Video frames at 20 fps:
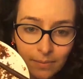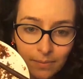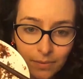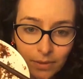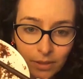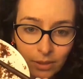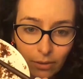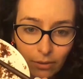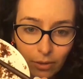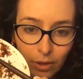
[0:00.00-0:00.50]

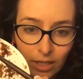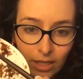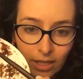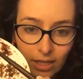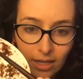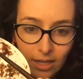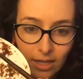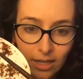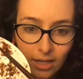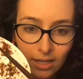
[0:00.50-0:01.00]
So we've got the
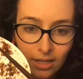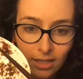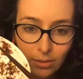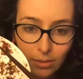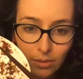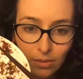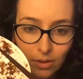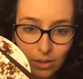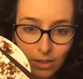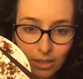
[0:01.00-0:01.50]
car,
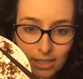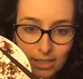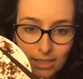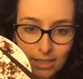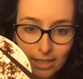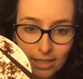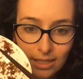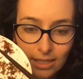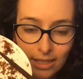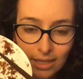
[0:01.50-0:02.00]
we've got this
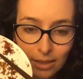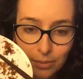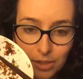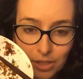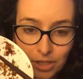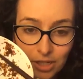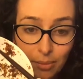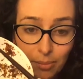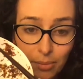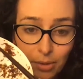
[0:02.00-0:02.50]
little thing which
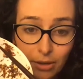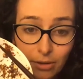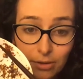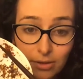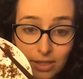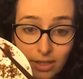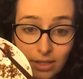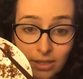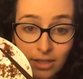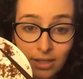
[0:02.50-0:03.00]
up
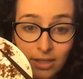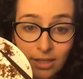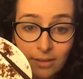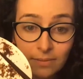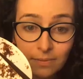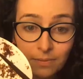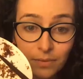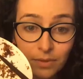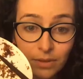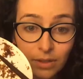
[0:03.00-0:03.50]
closer
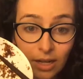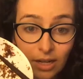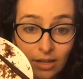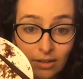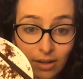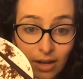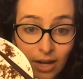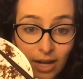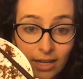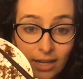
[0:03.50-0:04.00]
kind of
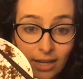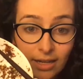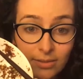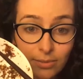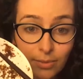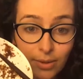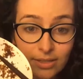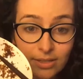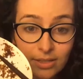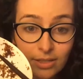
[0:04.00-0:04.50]
highlights
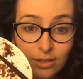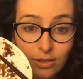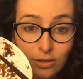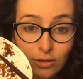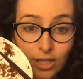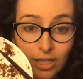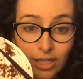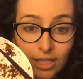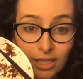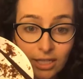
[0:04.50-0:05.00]
Western
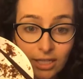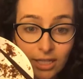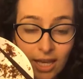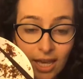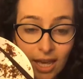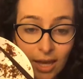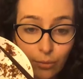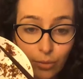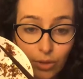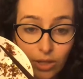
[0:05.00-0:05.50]
Australia,
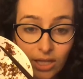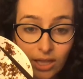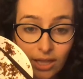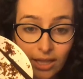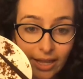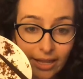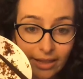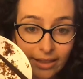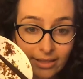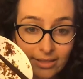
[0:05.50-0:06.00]
and within
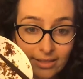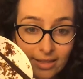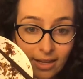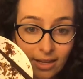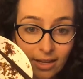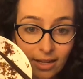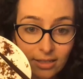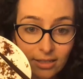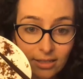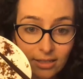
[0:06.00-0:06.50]
that there's a
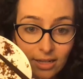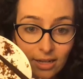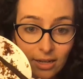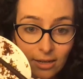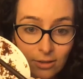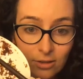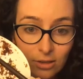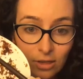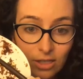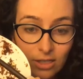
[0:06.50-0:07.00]
heart.
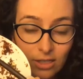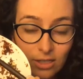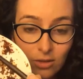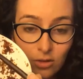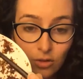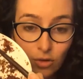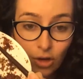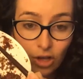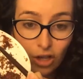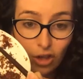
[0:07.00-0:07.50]
So this is
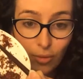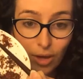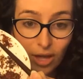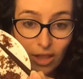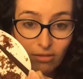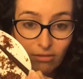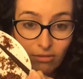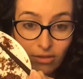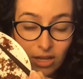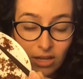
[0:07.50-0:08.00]
talking about the
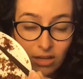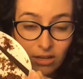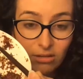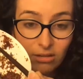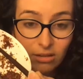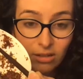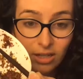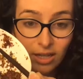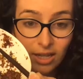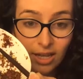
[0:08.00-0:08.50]

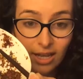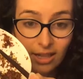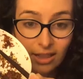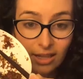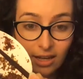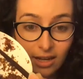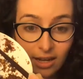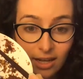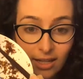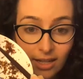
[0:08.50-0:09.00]
vehicle and the
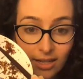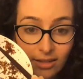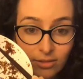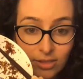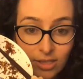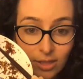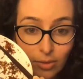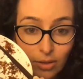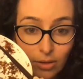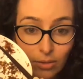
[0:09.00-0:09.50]
highlight on
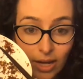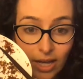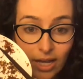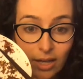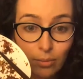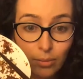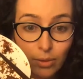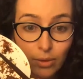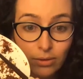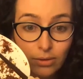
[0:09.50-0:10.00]
WA,
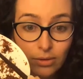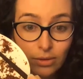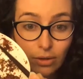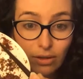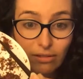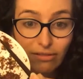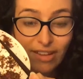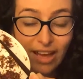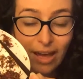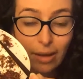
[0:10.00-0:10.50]
but also the
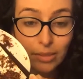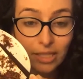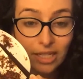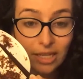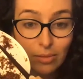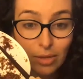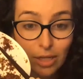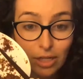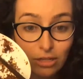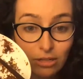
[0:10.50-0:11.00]
family
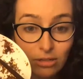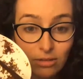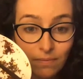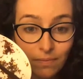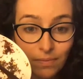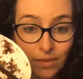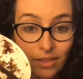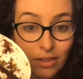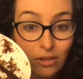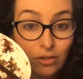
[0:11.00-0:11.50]
image
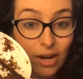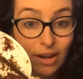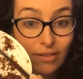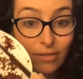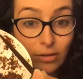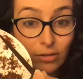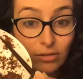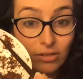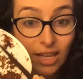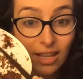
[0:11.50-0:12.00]
and the travel
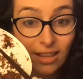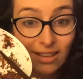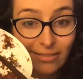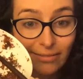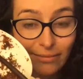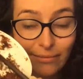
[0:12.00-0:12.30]
altogether.